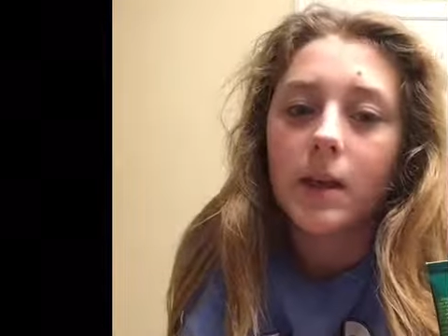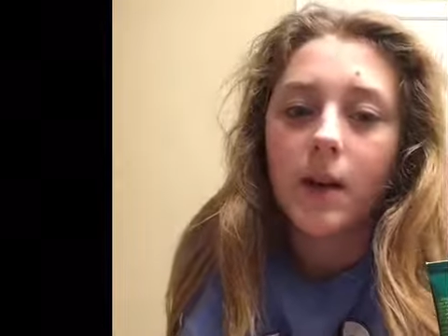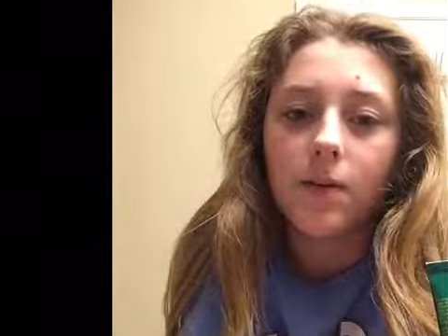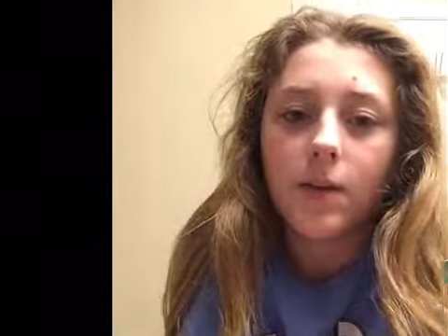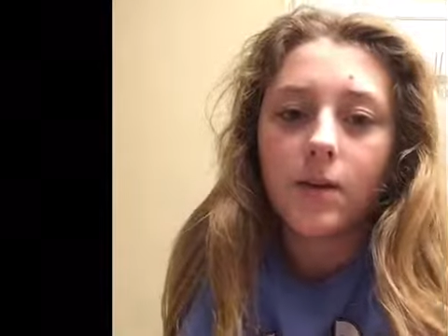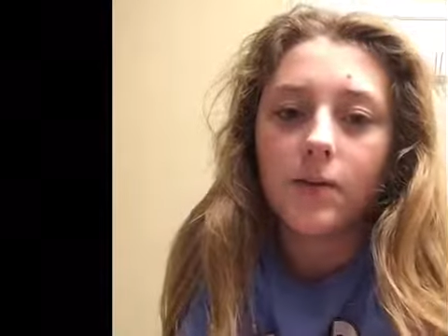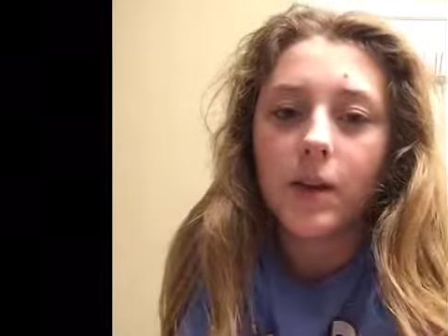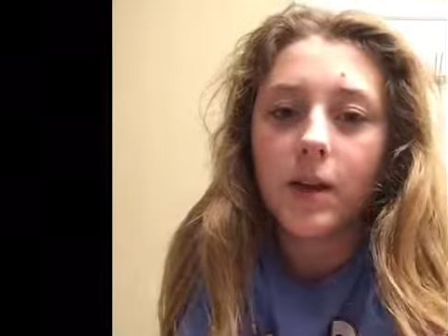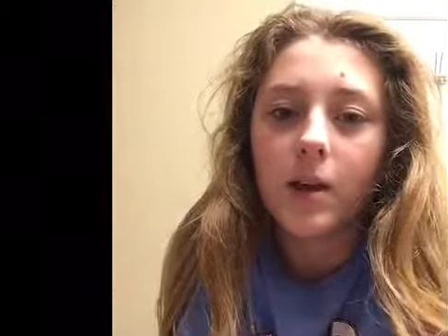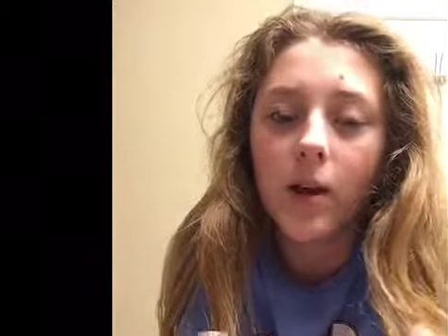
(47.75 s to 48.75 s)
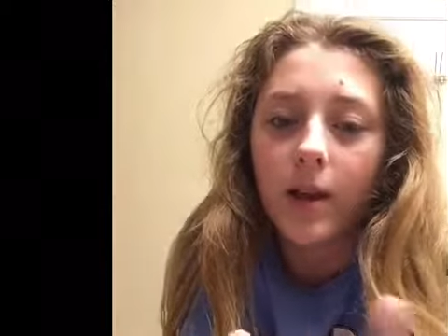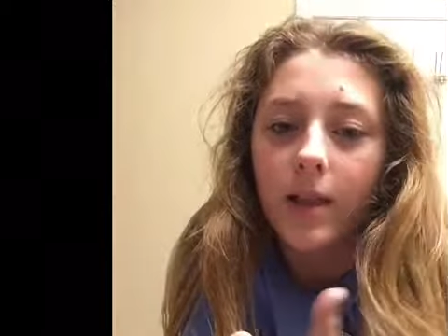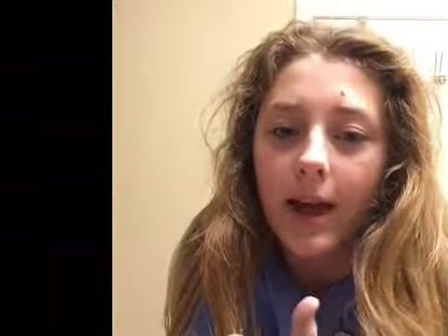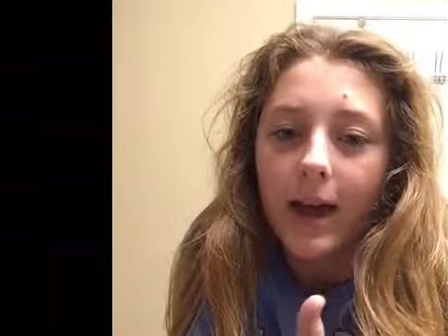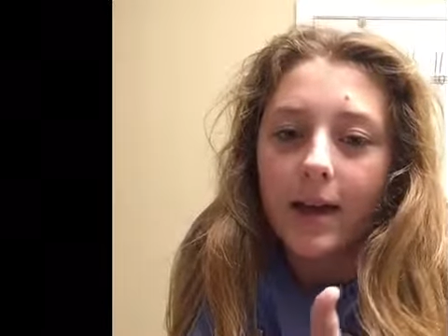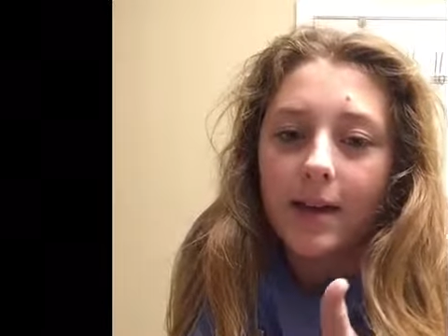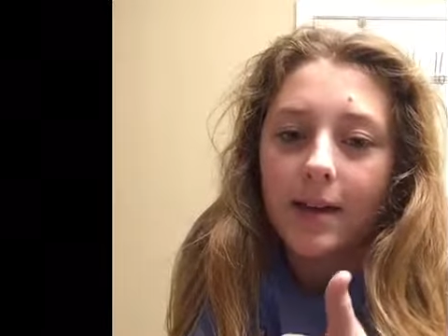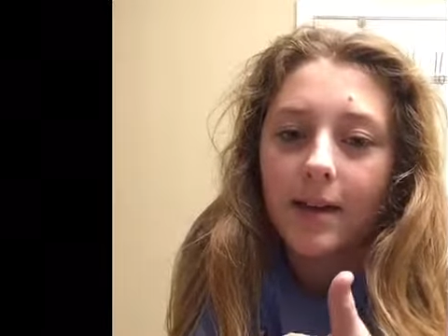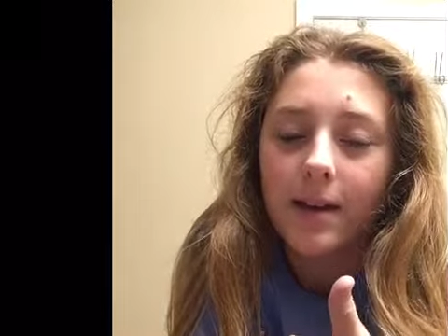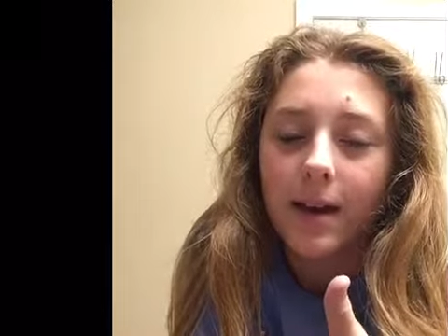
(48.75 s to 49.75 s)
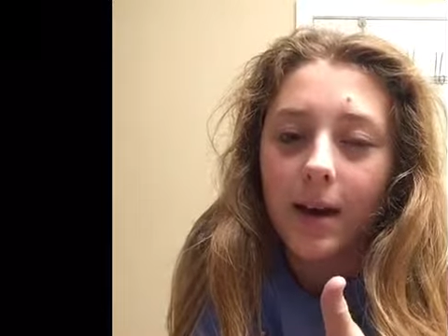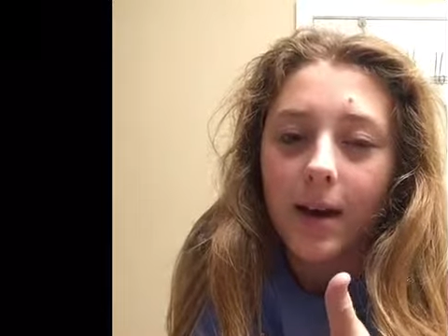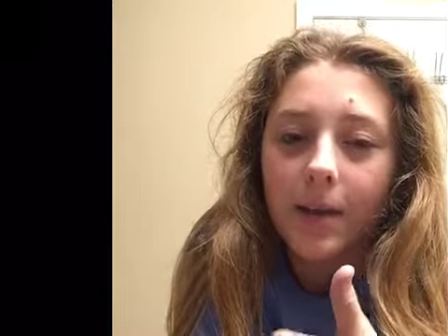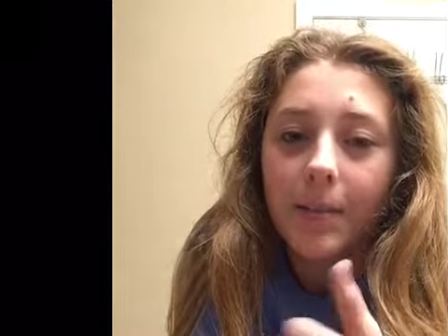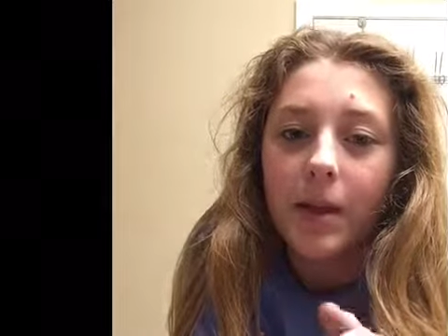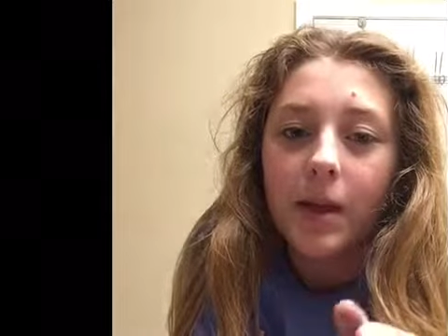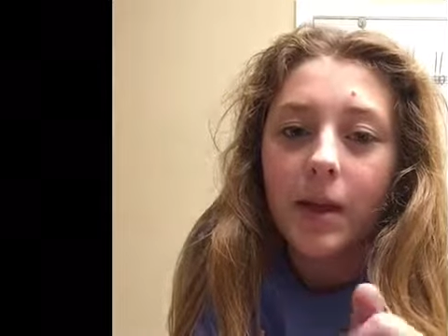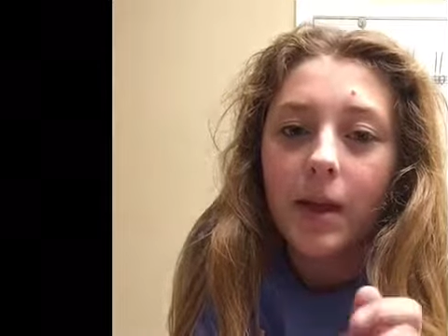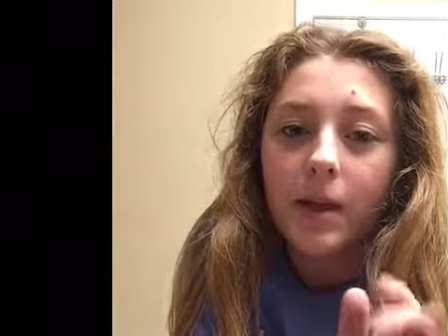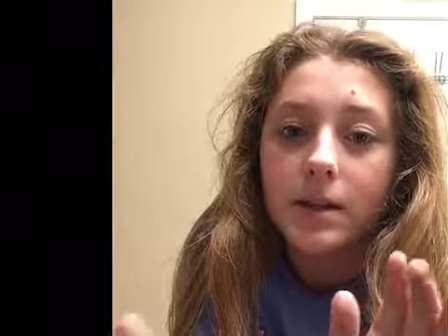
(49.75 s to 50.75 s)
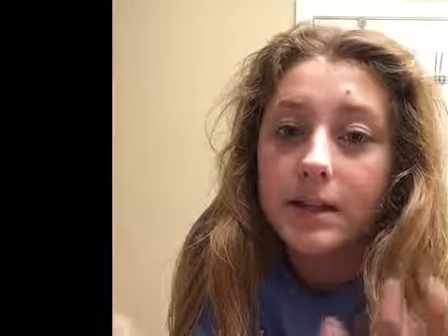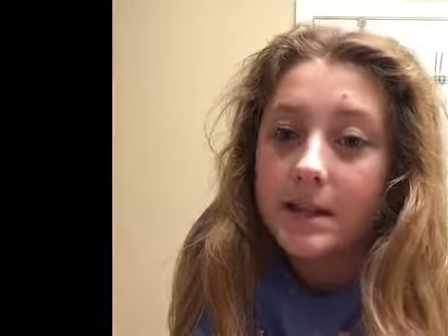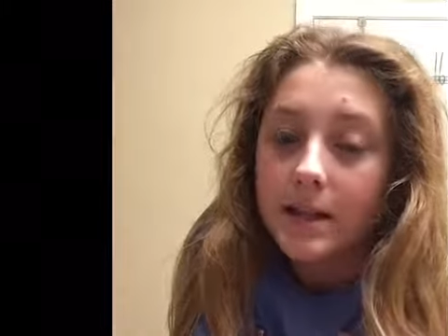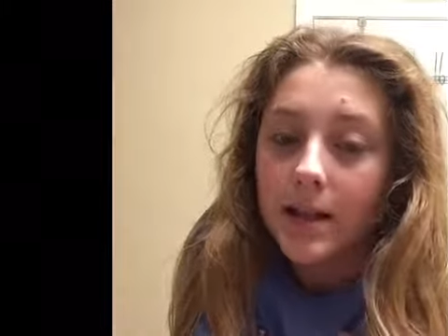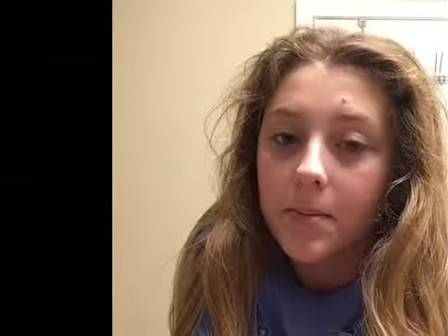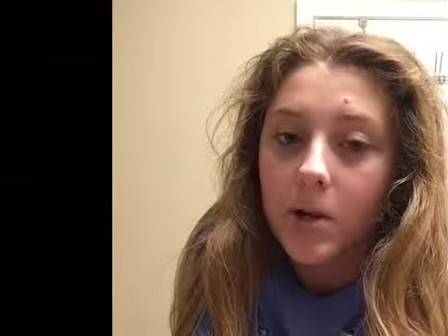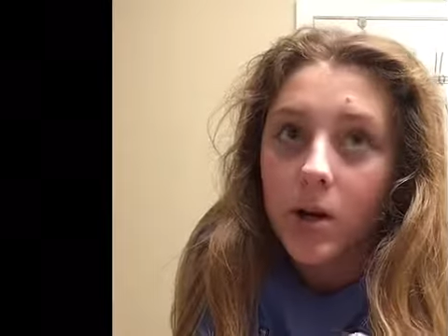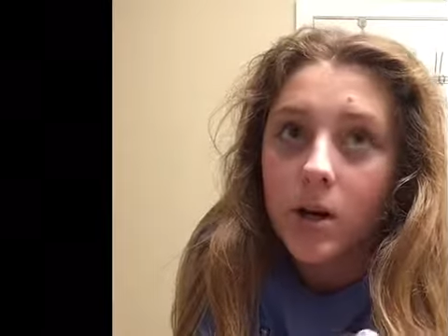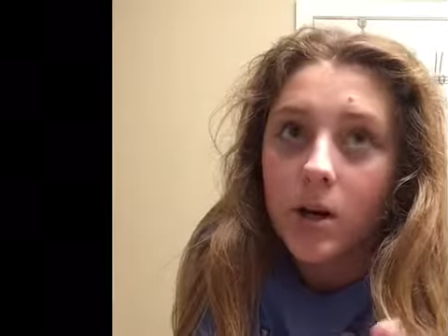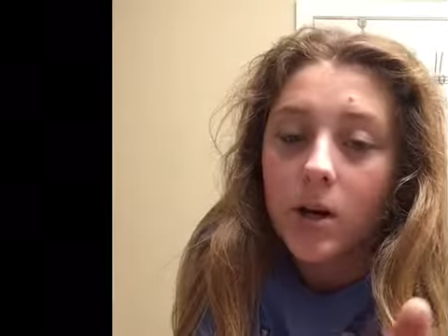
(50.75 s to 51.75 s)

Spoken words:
give this video a like. Disclaimer,